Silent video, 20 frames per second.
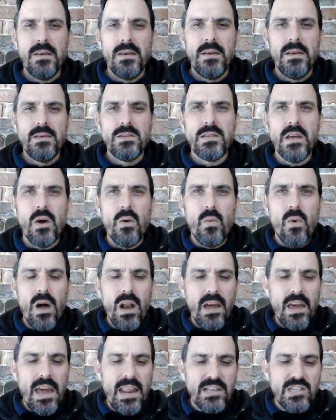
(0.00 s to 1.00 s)
So while
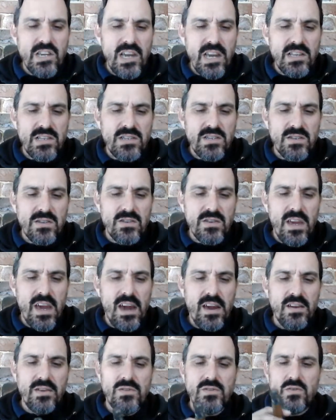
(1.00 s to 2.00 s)
I had a chance to
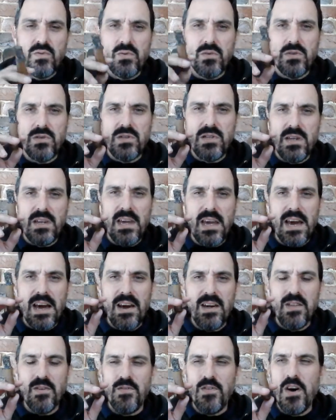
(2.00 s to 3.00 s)
go towards the
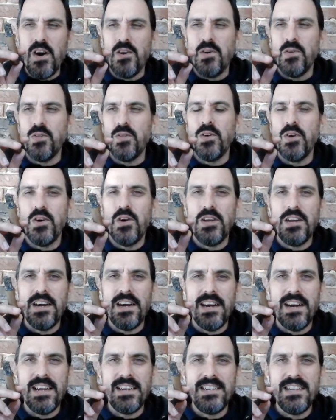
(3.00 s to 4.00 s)
final third,
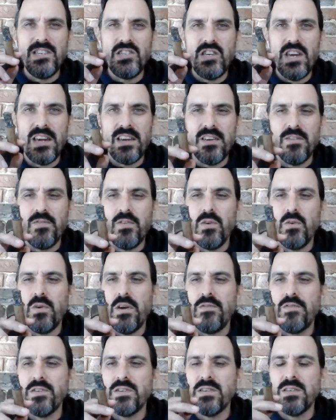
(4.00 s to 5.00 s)
I did check a few
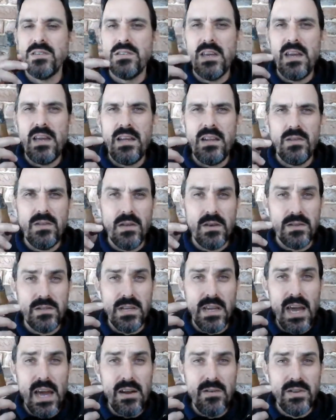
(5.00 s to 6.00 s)
references. The
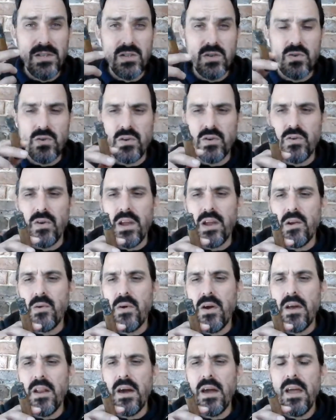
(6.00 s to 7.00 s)
cigar is called a Gran
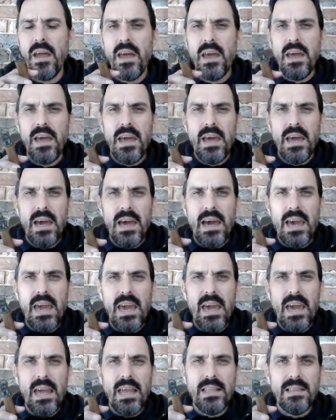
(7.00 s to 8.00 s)
Corona,
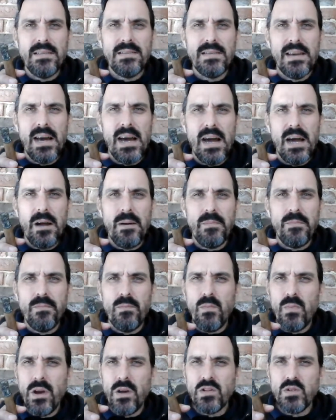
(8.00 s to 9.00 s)
and
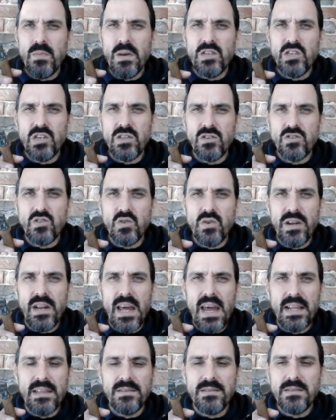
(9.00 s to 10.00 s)
when I was mentioning the
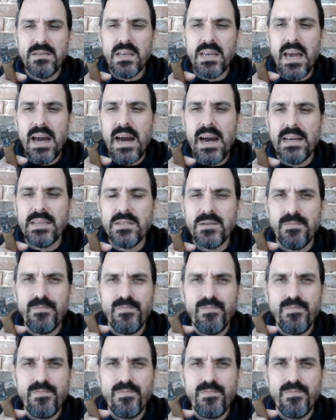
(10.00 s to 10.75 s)
Trinidad cigars,